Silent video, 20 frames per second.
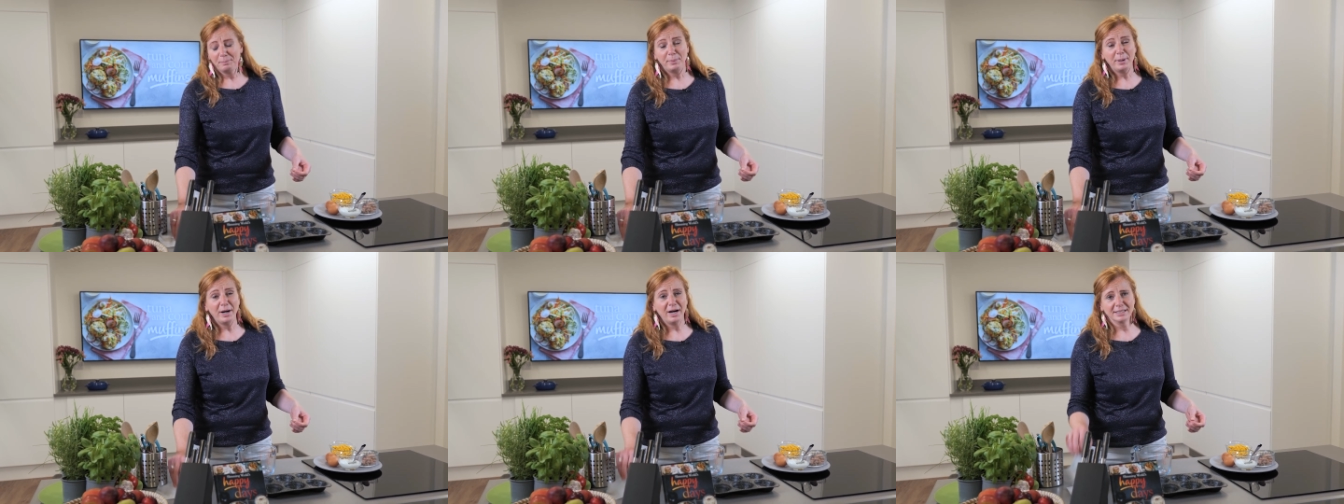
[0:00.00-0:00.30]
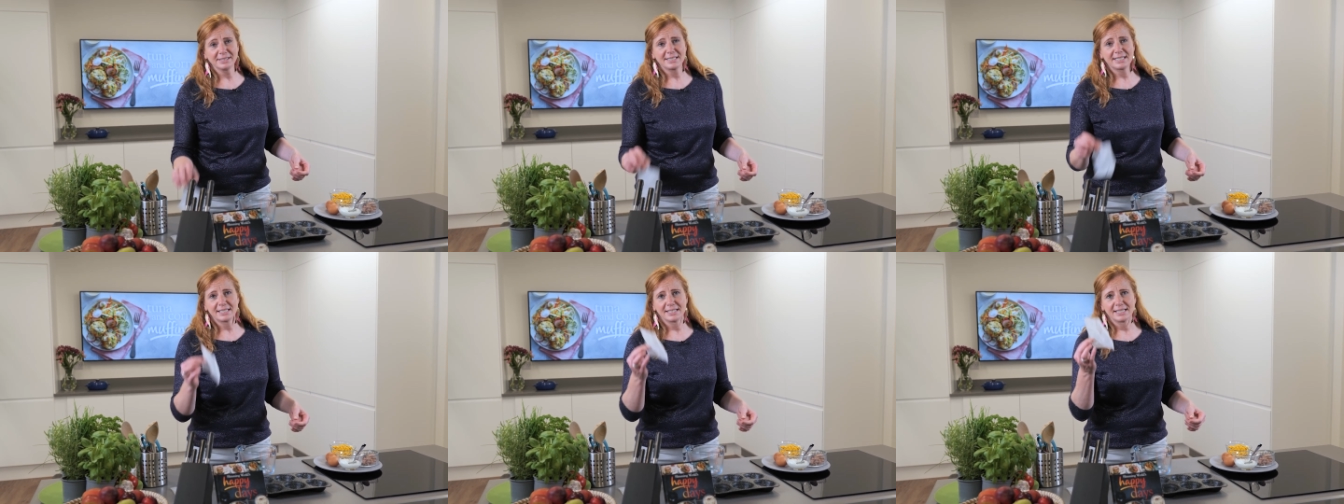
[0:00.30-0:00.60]

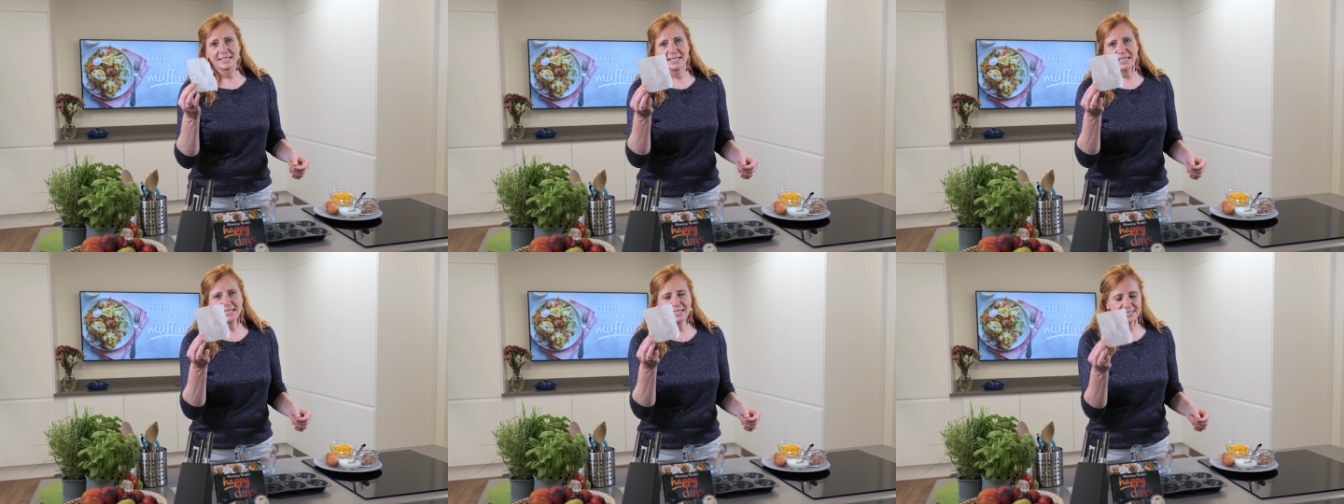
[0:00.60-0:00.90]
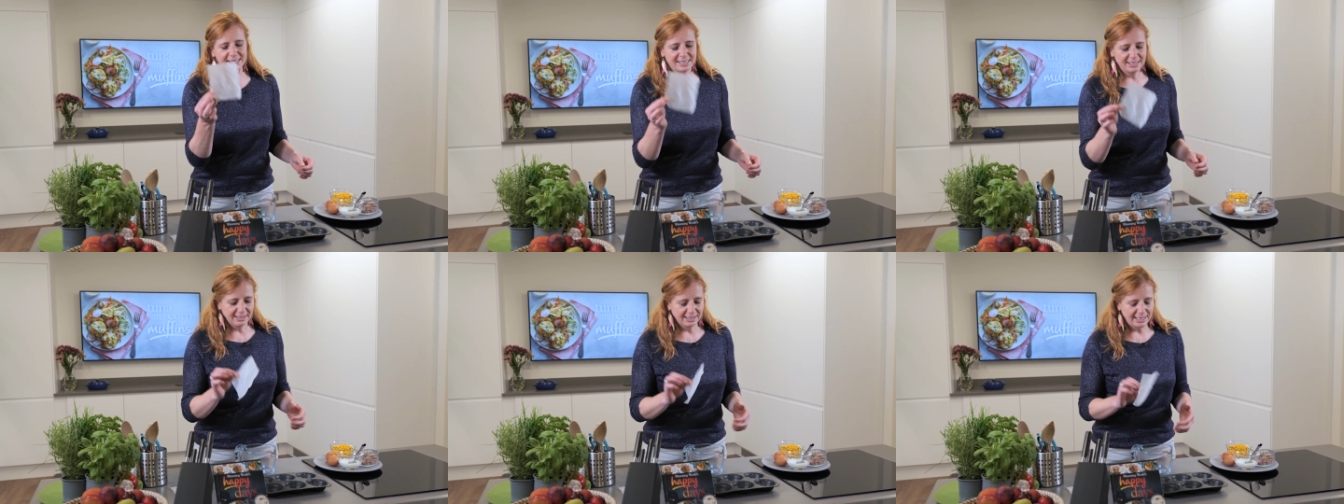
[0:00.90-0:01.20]
but
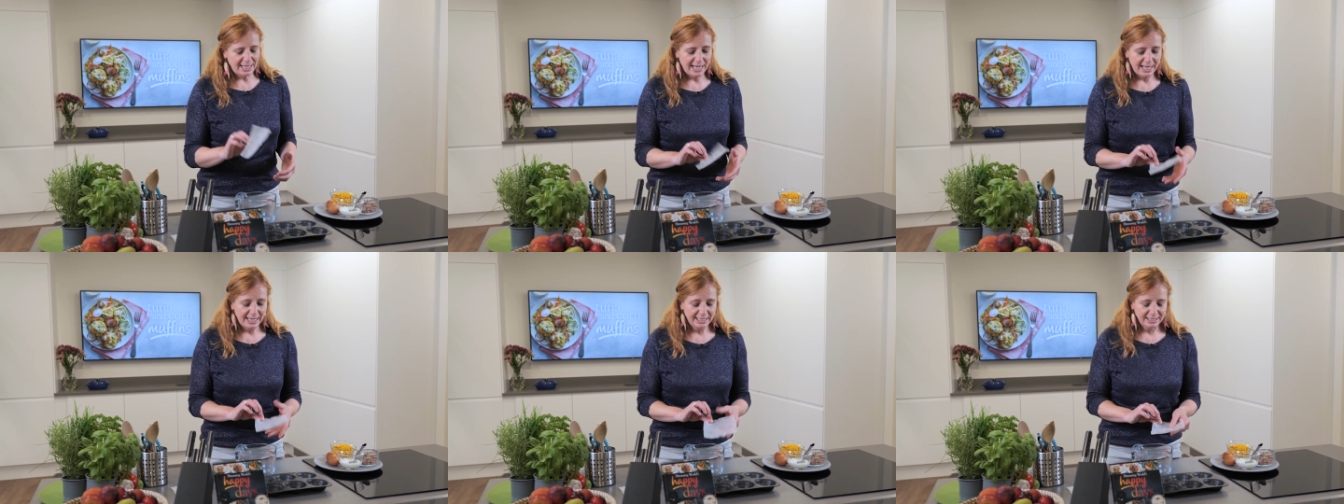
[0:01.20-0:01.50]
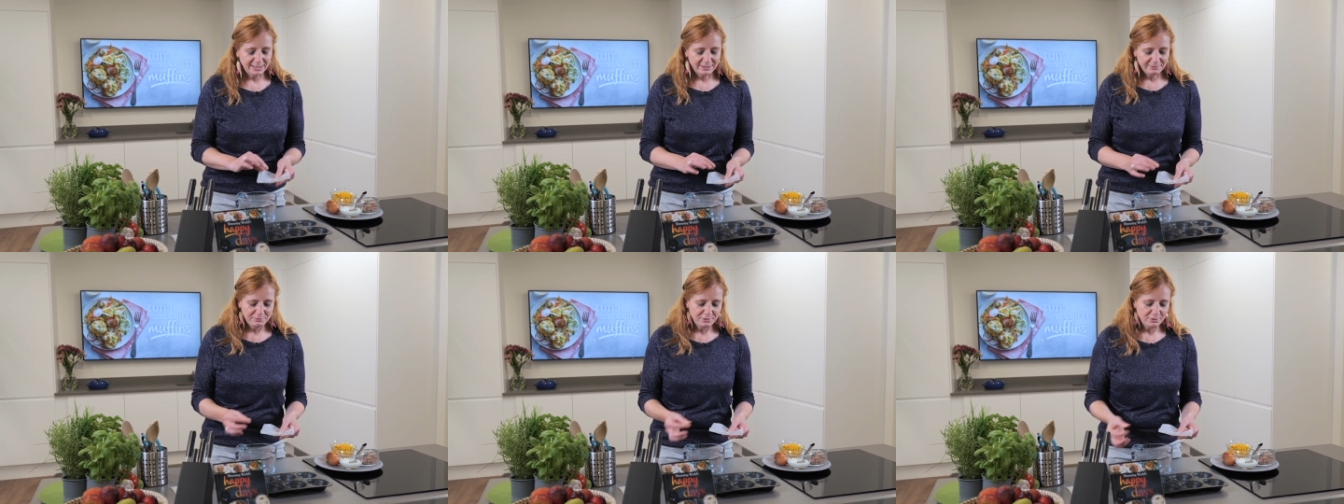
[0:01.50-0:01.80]
here's a little
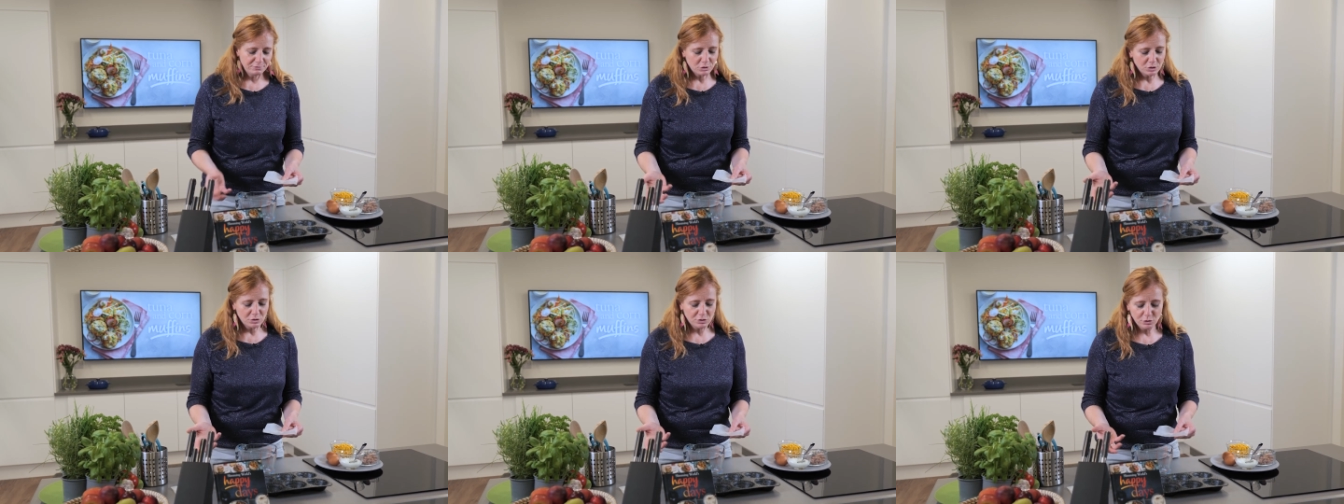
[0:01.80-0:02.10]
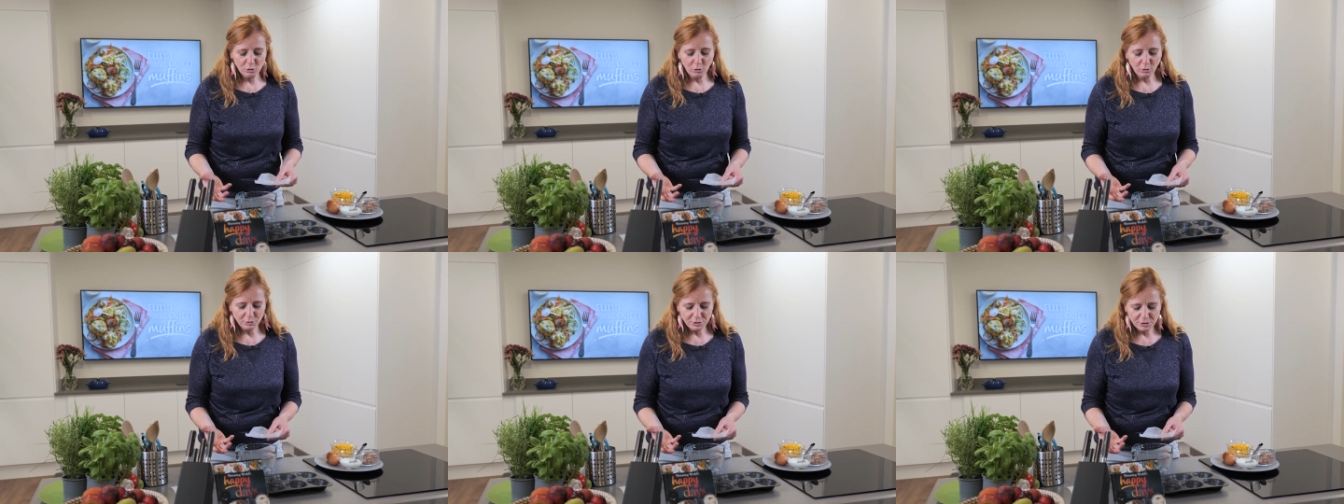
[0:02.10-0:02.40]
hack if you've
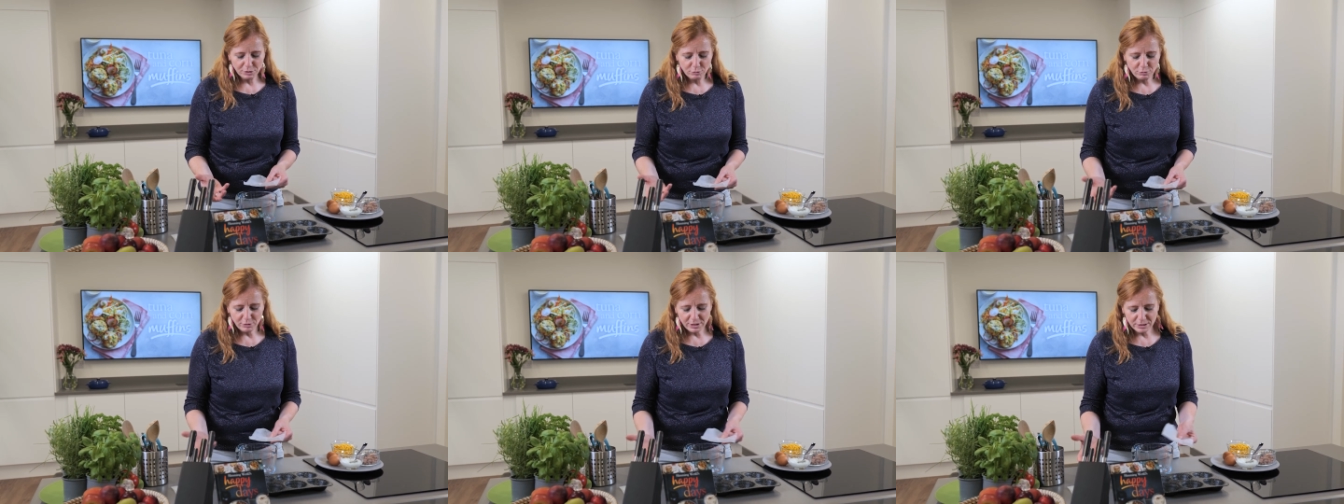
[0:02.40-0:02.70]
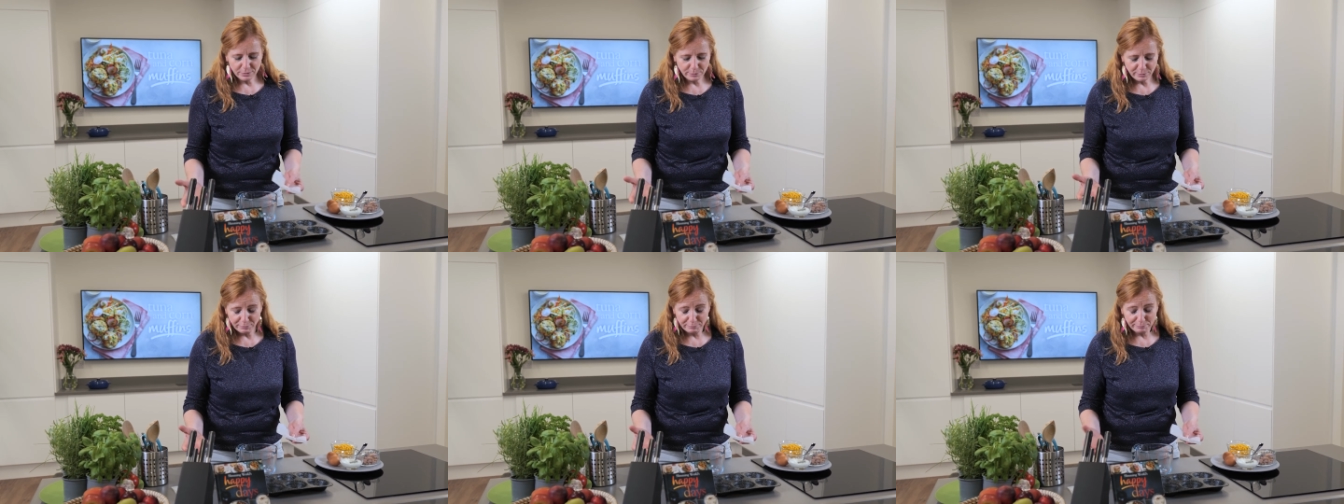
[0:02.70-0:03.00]
just got
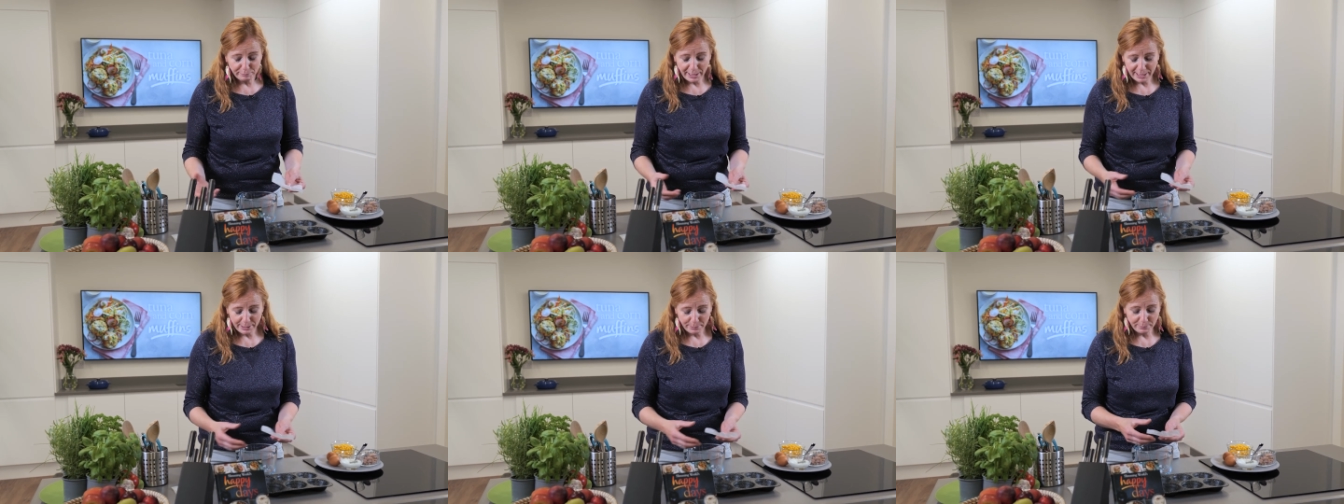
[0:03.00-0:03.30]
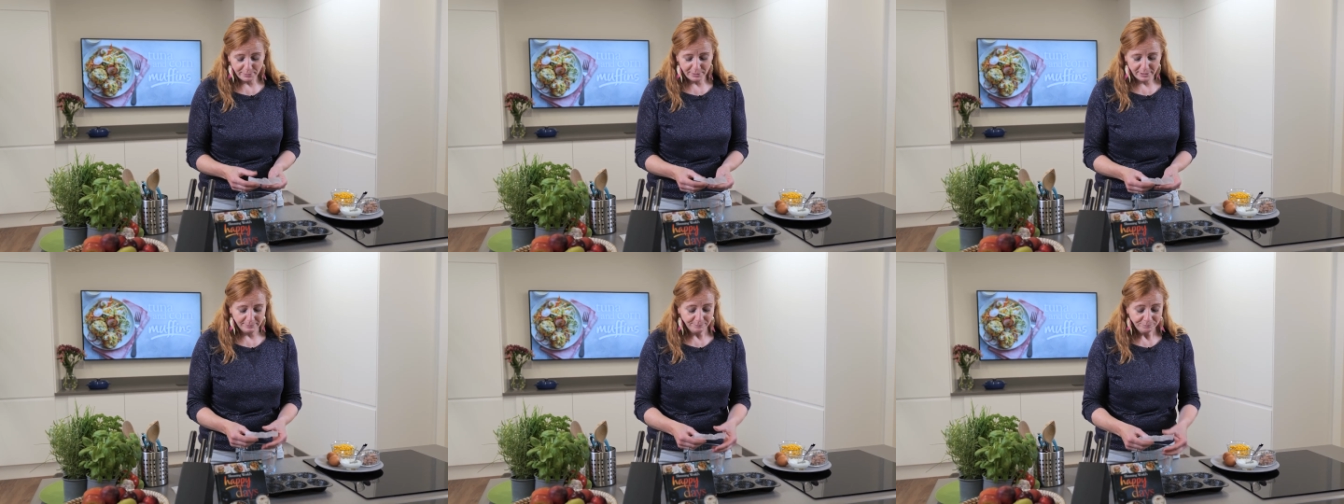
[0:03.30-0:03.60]
greaseproof
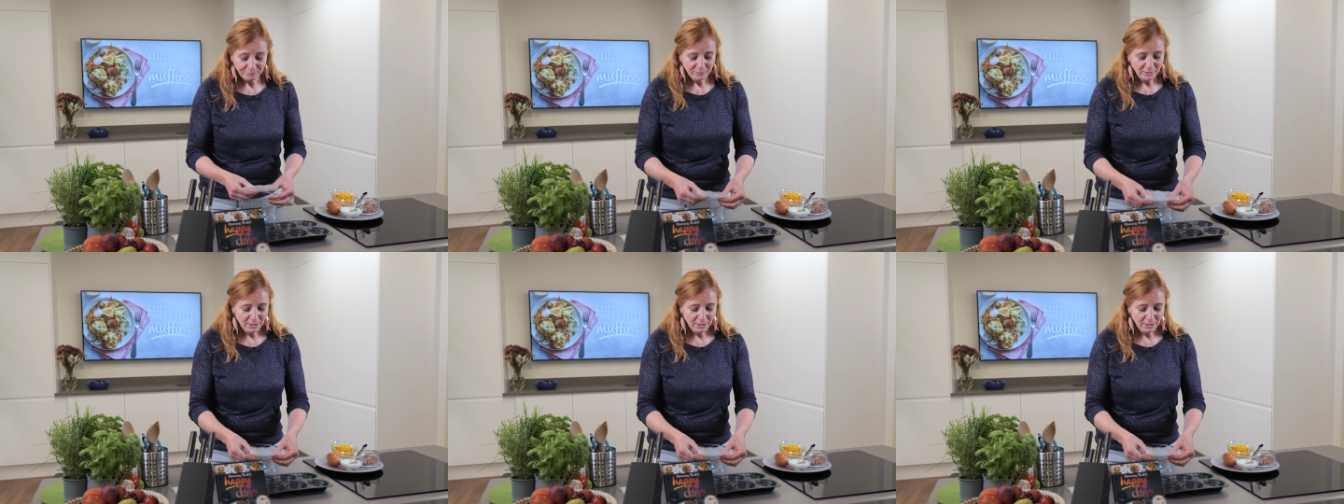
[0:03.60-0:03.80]
paper